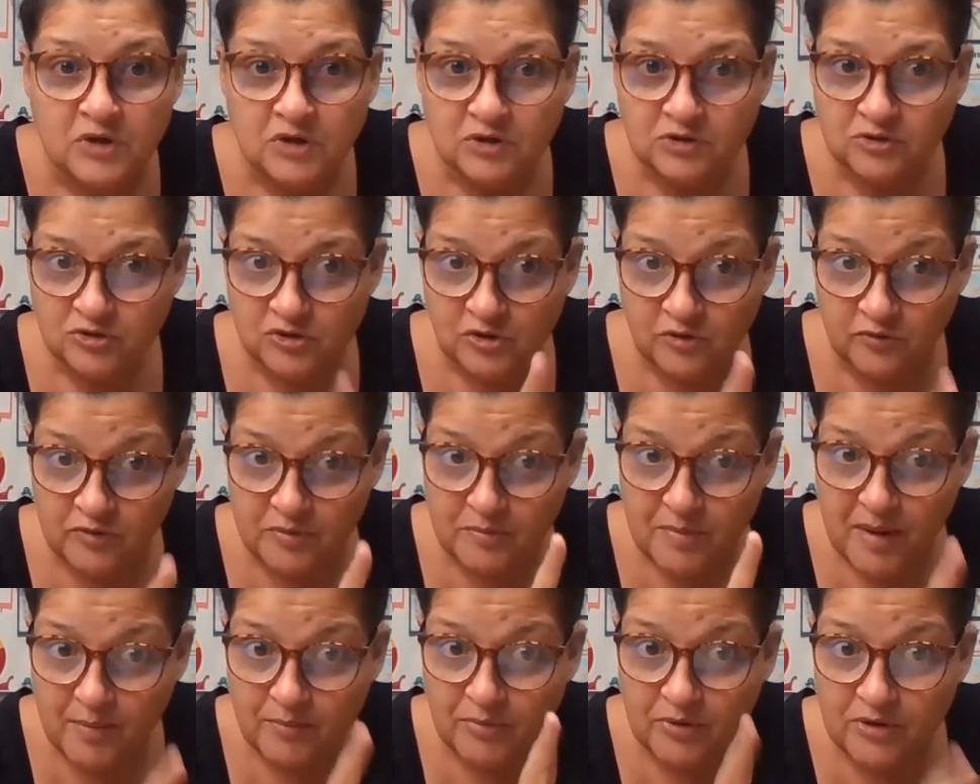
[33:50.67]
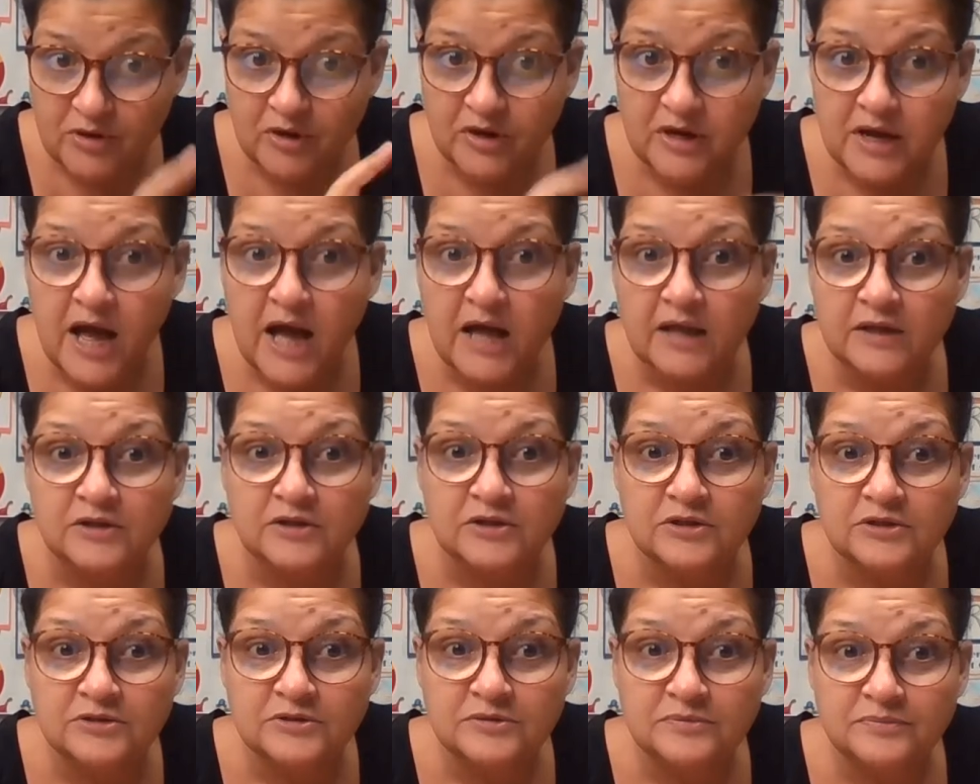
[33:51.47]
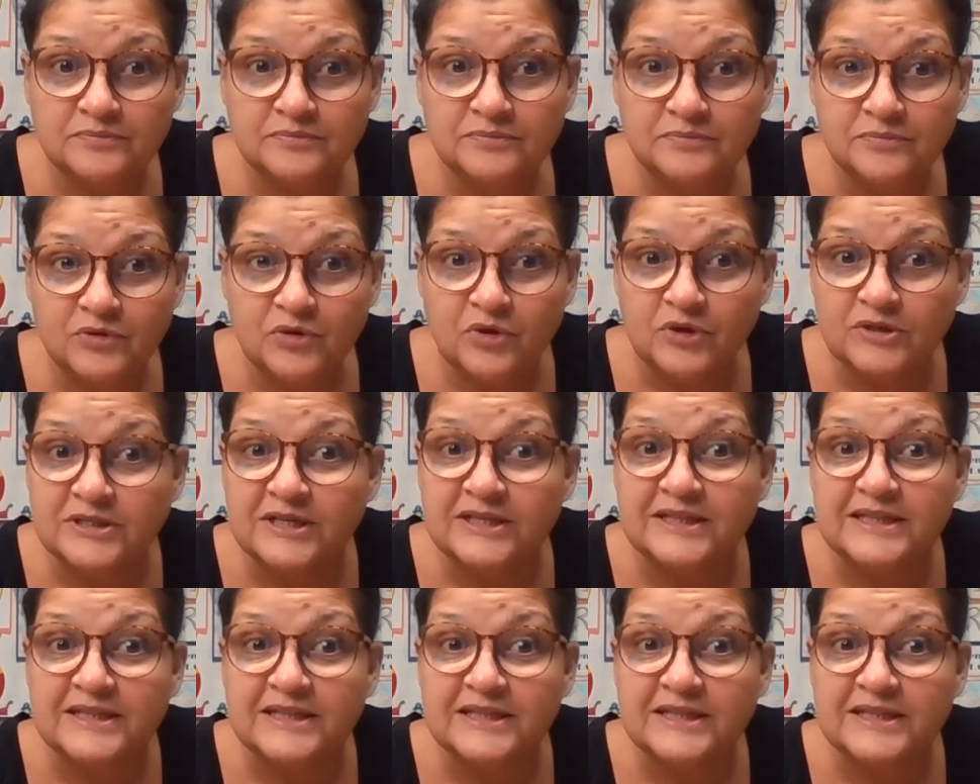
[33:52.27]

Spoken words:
So remember your colors. Because at